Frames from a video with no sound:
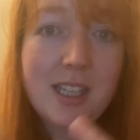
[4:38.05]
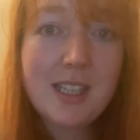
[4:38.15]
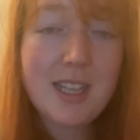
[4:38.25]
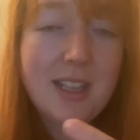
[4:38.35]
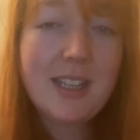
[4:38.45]

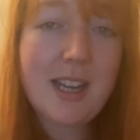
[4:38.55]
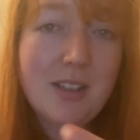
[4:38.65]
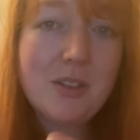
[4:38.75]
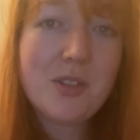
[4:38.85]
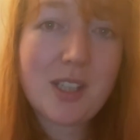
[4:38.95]
nearly
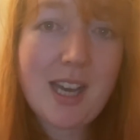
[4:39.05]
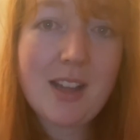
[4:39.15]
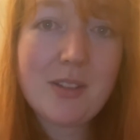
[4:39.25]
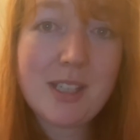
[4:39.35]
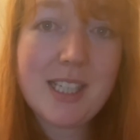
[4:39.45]
900
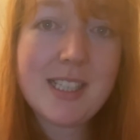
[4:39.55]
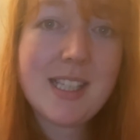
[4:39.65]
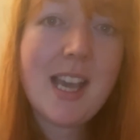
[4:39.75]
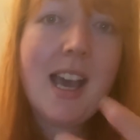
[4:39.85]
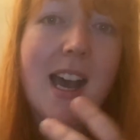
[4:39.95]
calories
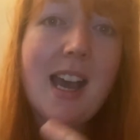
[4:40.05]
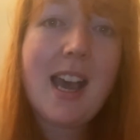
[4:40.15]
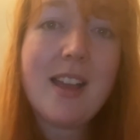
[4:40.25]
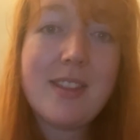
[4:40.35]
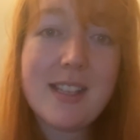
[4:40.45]
i
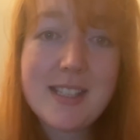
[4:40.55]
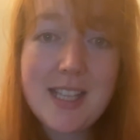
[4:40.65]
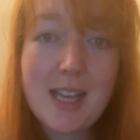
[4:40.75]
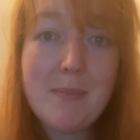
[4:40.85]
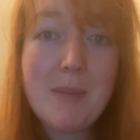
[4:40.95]
had that
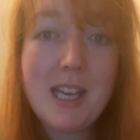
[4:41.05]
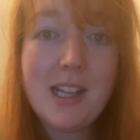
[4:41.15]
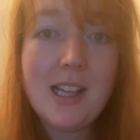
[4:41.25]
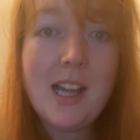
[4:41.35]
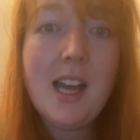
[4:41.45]
same
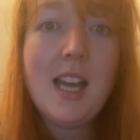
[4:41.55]
meal